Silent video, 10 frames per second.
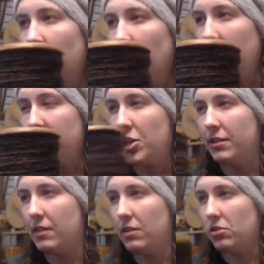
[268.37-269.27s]
she
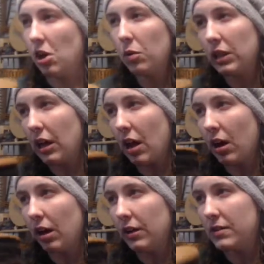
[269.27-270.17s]
has a sew
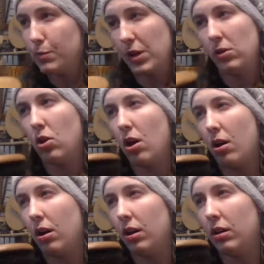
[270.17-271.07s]
along, spin
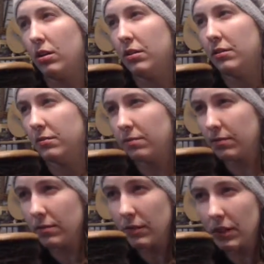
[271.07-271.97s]
along,
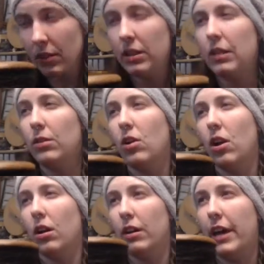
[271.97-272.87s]
knit
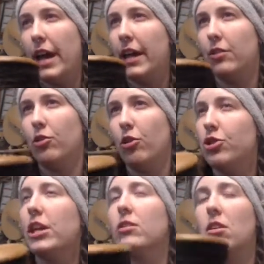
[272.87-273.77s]
along, and
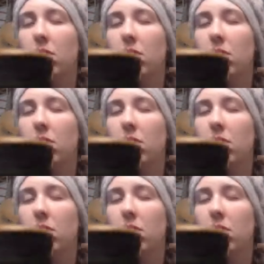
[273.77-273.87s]
crochet along.